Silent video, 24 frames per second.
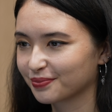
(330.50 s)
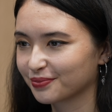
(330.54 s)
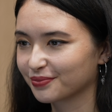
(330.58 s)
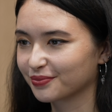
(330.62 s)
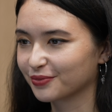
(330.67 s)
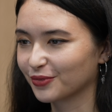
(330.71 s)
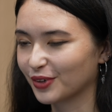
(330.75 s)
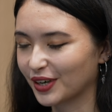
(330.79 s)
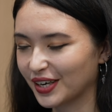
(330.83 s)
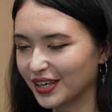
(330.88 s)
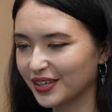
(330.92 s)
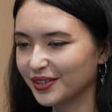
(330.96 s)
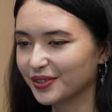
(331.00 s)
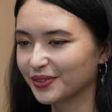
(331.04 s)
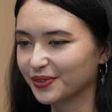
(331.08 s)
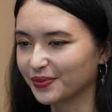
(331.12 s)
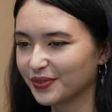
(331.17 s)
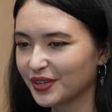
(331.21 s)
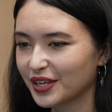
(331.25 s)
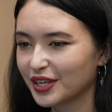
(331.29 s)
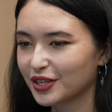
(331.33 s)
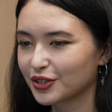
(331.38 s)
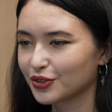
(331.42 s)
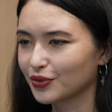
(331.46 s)

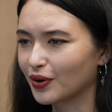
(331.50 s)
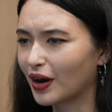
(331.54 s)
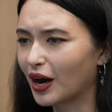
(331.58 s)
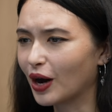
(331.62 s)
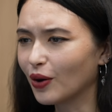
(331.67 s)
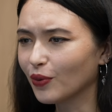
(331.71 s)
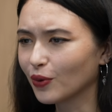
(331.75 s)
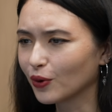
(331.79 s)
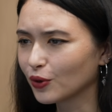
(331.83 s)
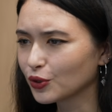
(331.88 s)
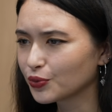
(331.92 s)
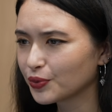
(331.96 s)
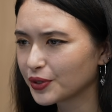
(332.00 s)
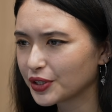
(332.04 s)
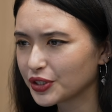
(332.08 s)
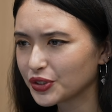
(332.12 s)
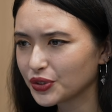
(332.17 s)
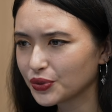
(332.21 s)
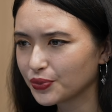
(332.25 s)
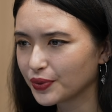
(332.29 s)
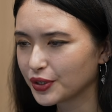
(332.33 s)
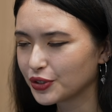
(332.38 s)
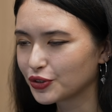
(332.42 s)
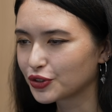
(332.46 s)
Wow. So, how old were
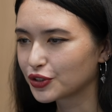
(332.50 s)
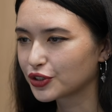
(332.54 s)
you when you